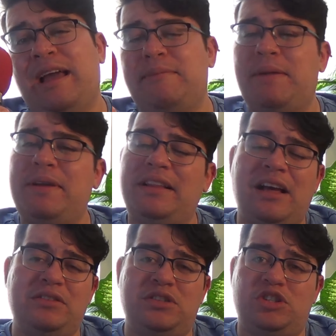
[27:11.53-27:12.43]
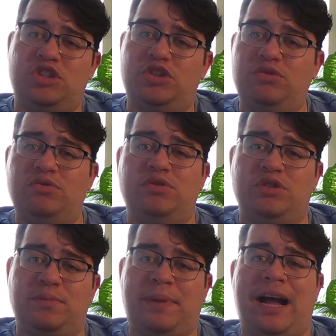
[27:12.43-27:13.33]
and maybe allowed you to choose
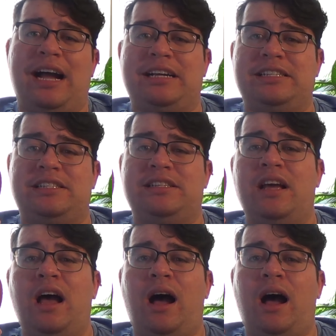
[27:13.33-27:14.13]
your box.